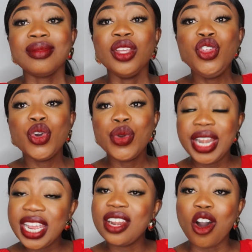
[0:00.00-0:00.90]
you
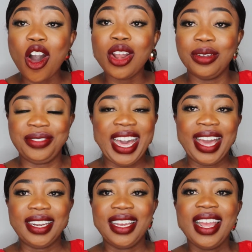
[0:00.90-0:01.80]
need all of
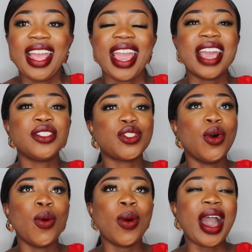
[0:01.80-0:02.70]
that. And
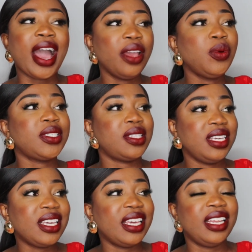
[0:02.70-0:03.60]
so I was
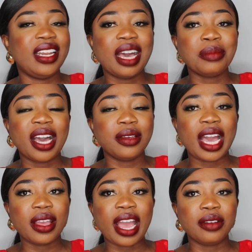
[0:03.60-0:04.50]
thinking, um, I,
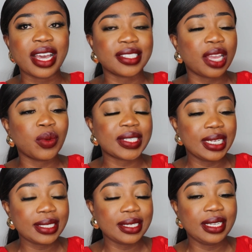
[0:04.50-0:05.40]
I, I, as I was
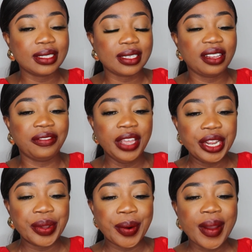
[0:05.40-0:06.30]
listening to the
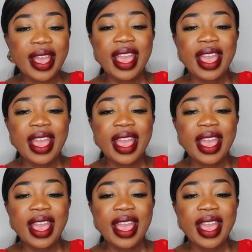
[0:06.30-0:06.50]
video,